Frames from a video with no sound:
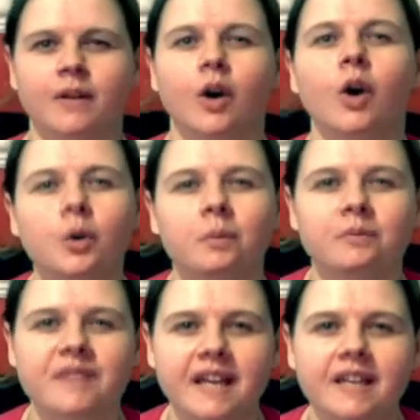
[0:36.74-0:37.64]

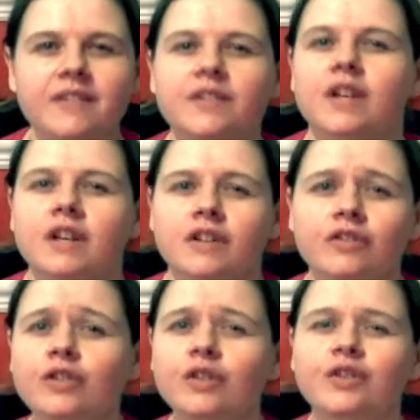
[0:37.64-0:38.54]
update
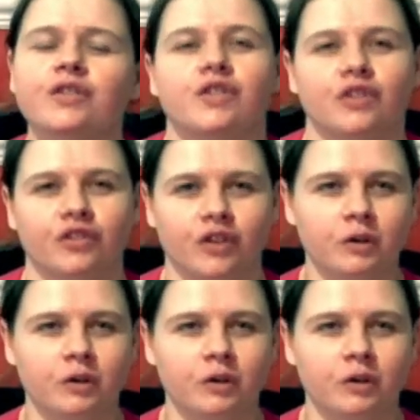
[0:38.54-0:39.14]
just to show